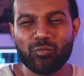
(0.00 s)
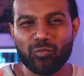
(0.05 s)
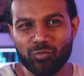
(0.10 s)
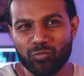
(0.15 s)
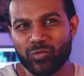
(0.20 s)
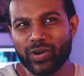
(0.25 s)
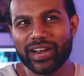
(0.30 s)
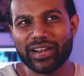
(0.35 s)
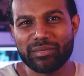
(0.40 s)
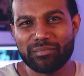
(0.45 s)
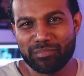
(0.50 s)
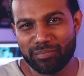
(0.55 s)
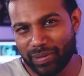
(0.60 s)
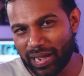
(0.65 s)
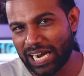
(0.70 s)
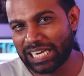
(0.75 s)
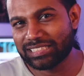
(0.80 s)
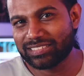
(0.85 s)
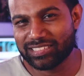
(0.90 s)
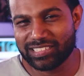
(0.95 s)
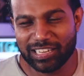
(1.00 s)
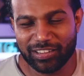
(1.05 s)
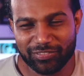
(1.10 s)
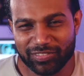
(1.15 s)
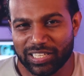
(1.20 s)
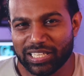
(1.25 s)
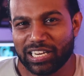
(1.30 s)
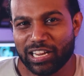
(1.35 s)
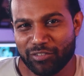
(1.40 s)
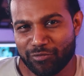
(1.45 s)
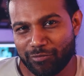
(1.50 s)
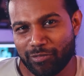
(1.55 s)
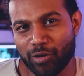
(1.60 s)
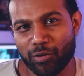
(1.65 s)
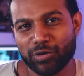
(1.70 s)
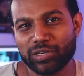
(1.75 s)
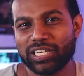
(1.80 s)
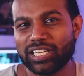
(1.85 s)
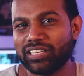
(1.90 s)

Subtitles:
very bad stuff that I found